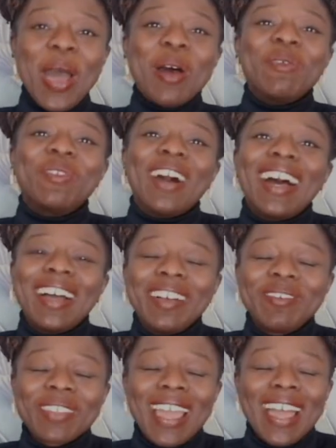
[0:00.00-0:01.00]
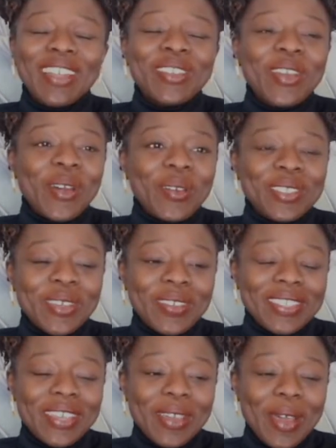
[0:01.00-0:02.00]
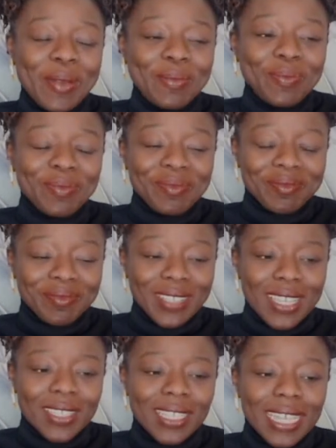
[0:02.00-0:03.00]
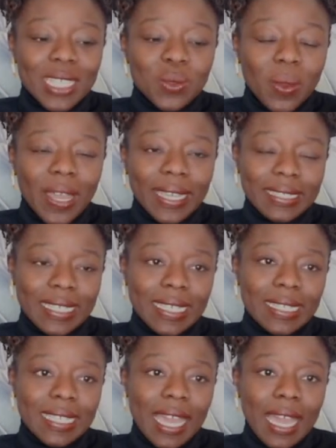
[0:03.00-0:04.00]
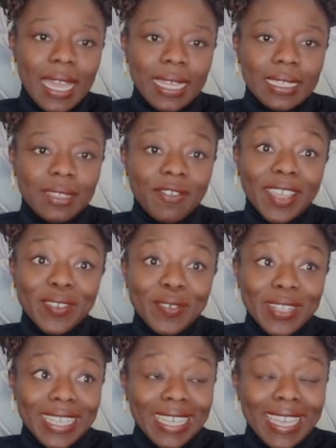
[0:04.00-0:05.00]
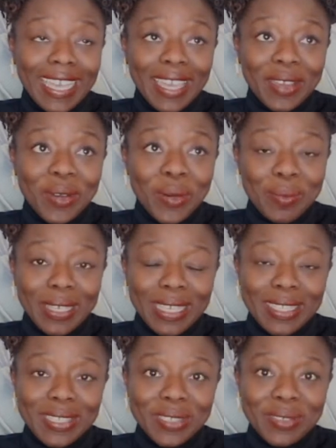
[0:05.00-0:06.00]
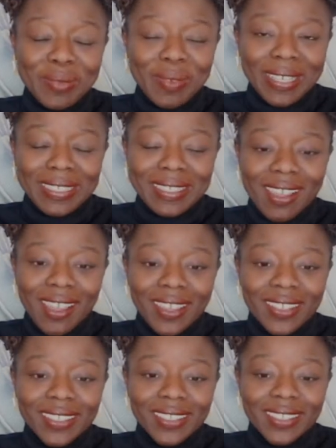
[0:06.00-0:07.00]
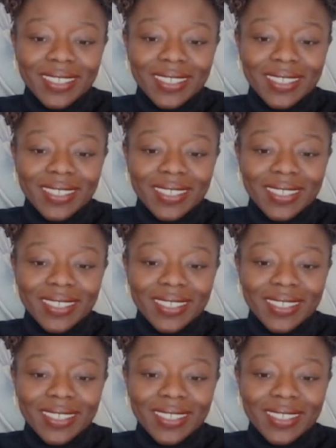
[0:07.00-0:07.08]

But no, so that's what I did, and thankfully it got me to my desired